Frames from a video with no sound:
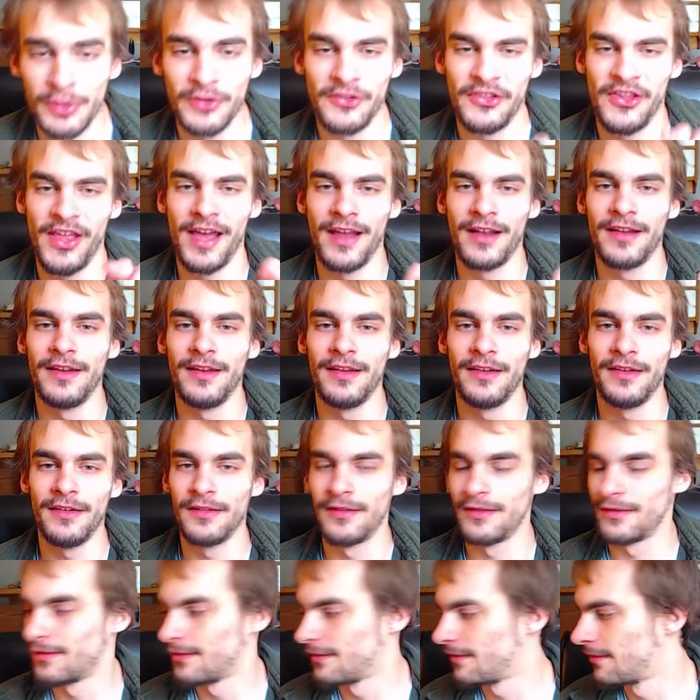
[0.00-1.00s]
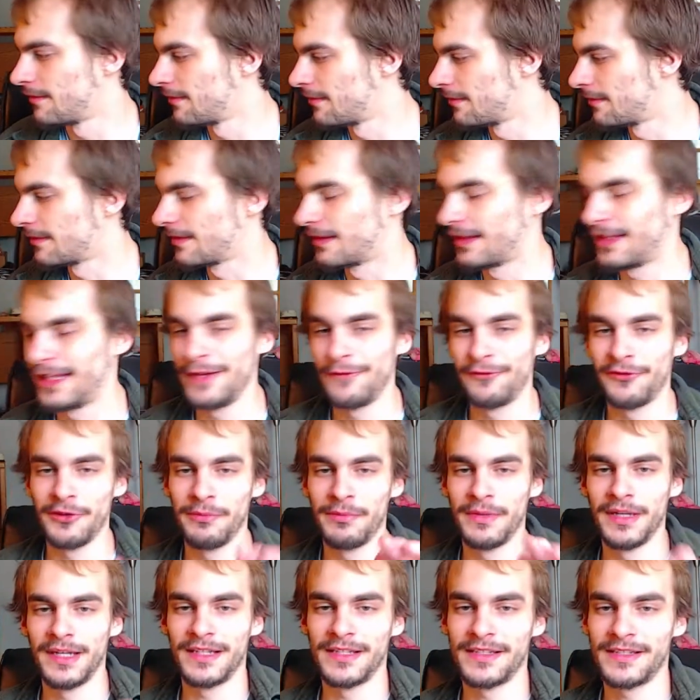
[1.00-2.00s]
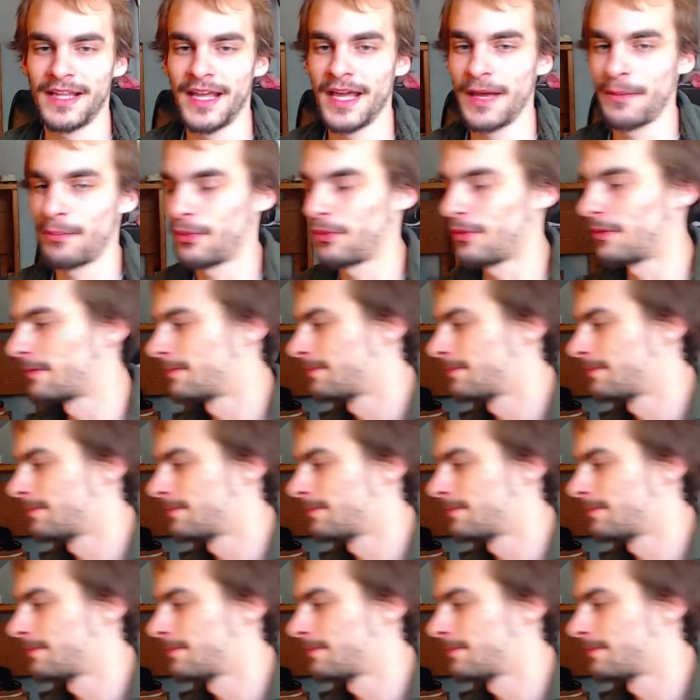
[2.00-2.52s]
that in. Give them an example.